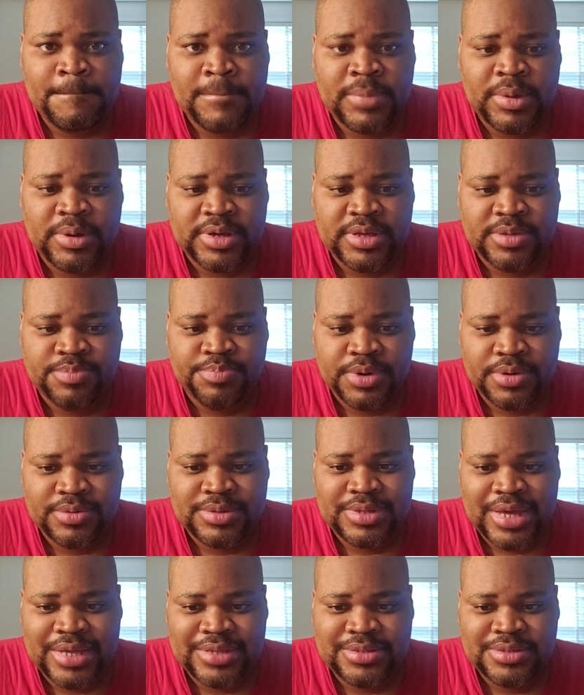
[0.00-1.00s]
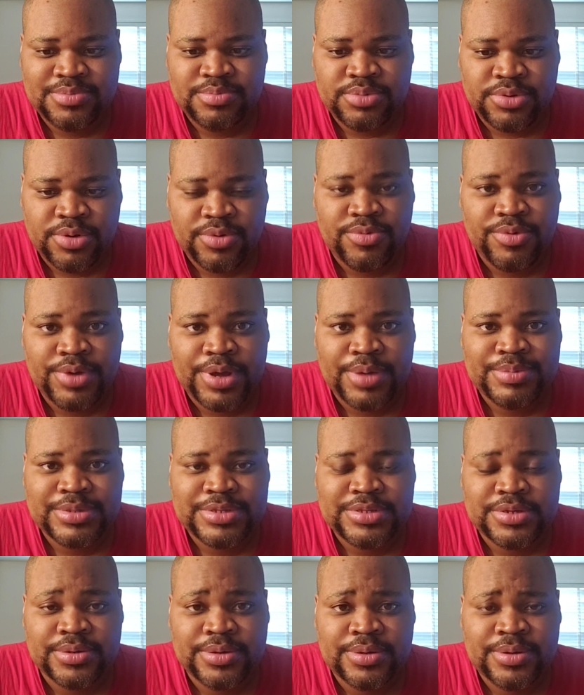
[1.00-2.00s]
He built that program
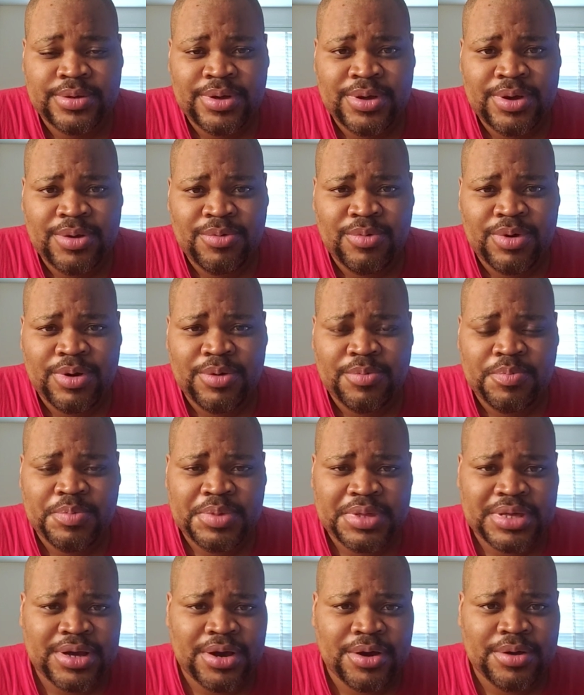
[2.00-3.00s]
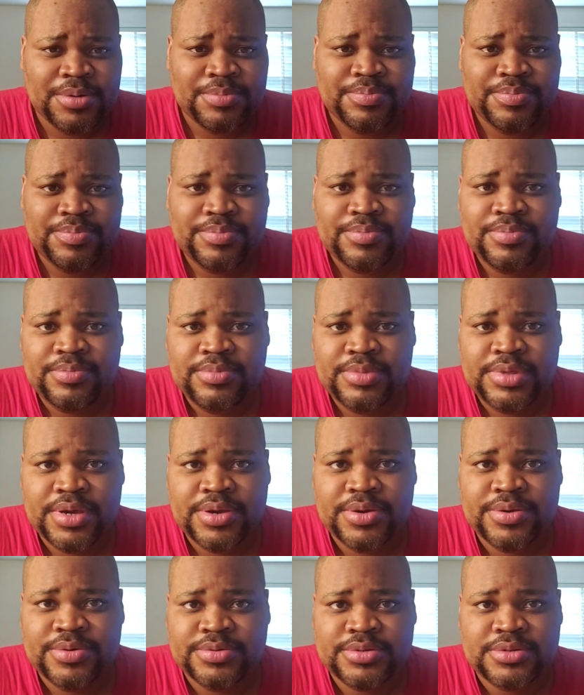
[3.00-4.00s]
into what would become
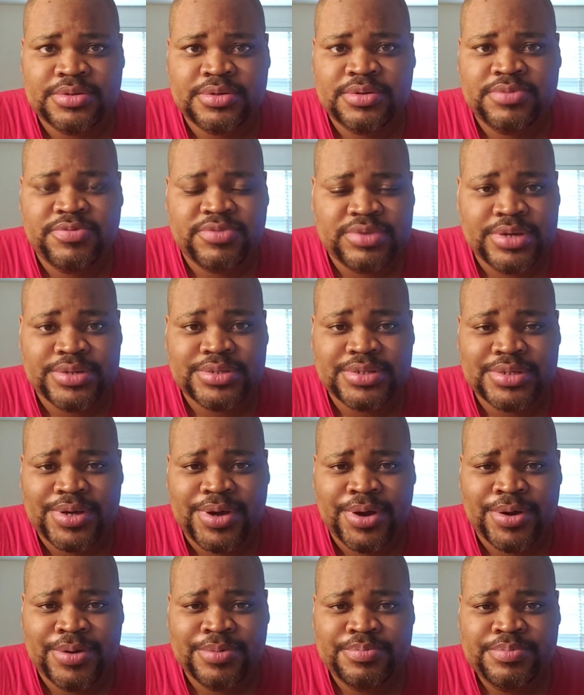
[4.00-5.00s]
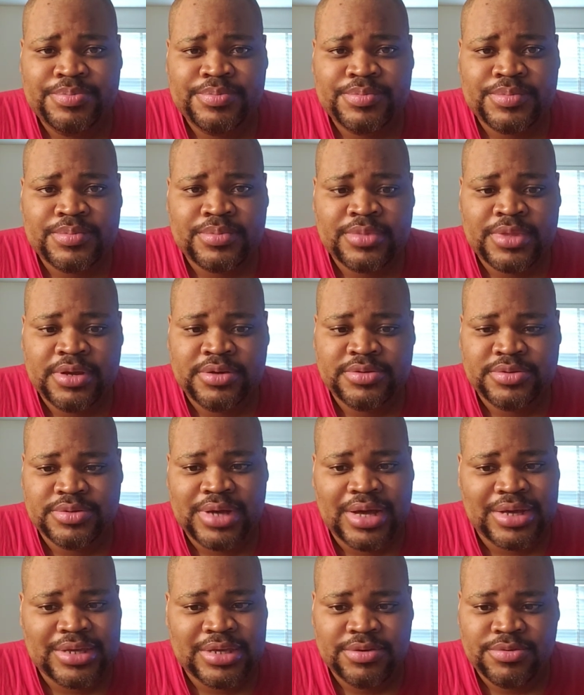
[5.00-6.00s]
years to come. So you
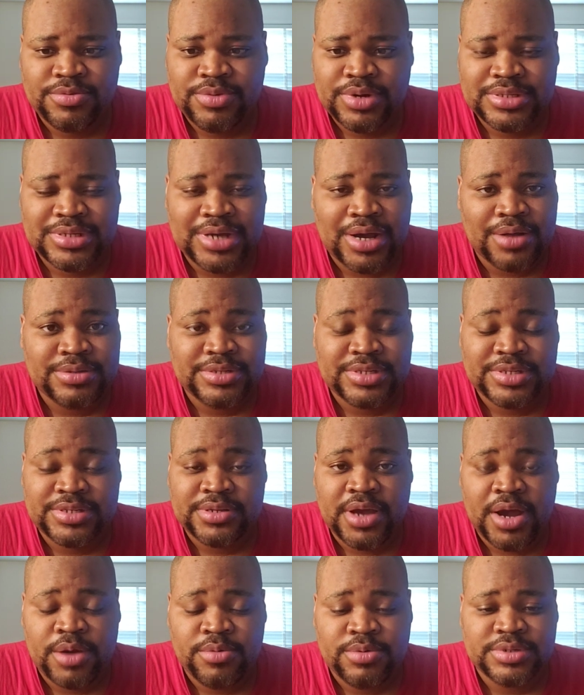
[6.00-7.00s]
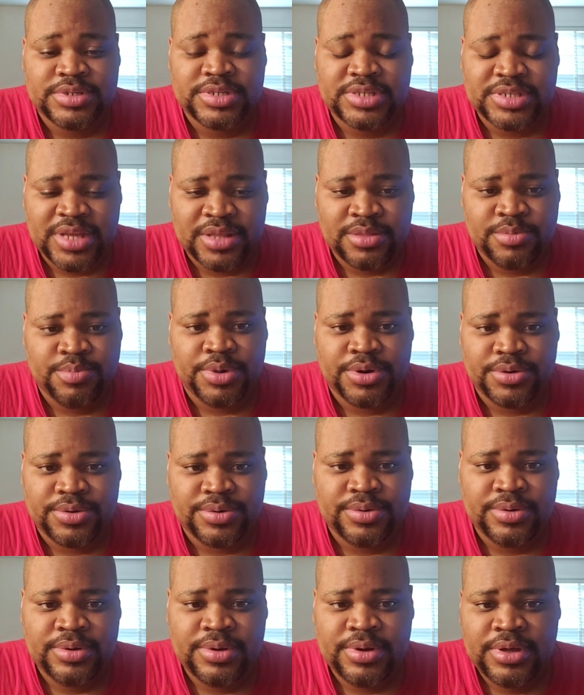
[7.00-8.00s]
gotta give credit to Howard Schnellenberger
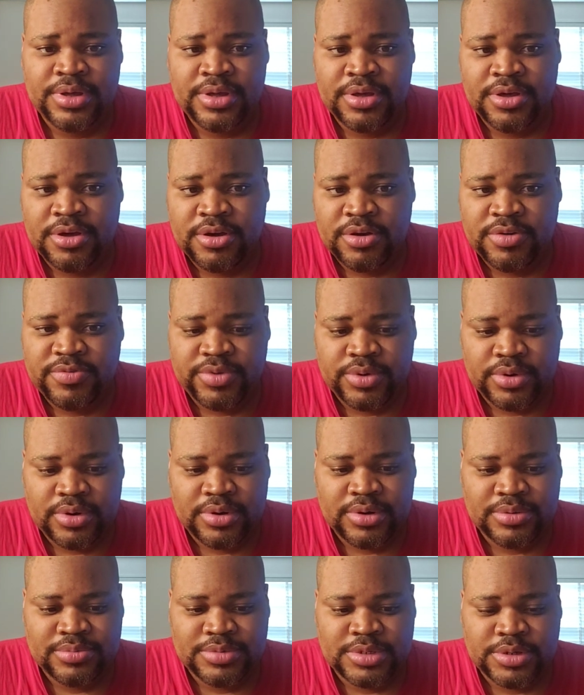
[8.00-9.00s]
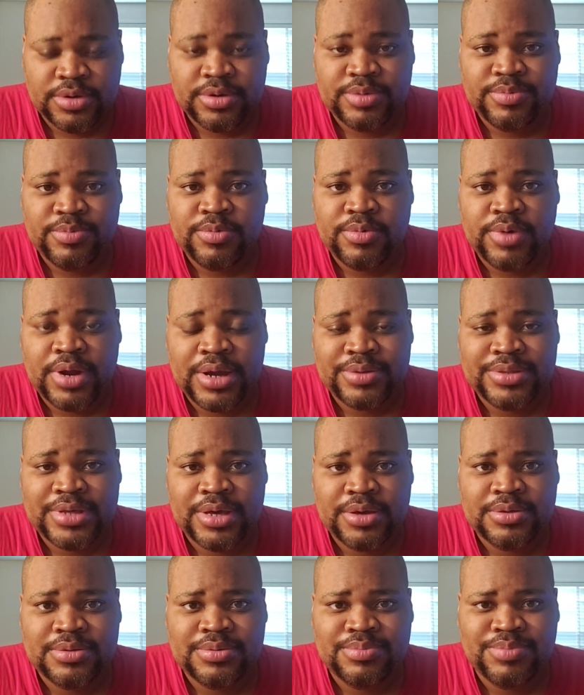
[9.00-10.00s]
for turning around that
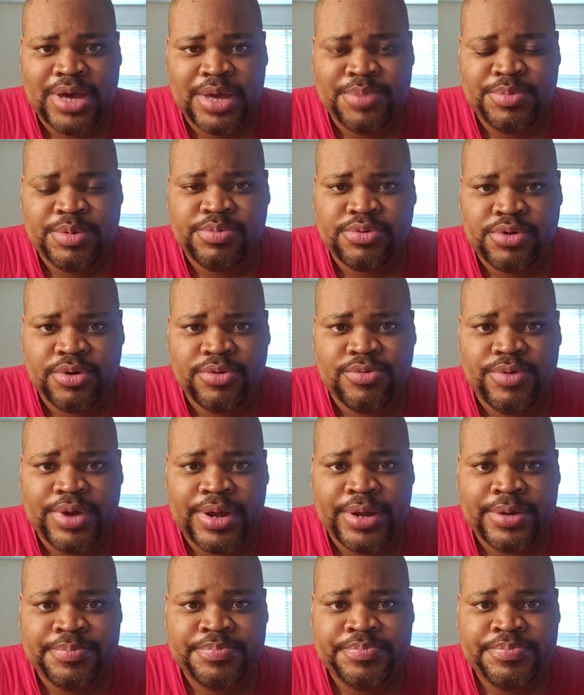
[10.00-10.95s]
Miami program.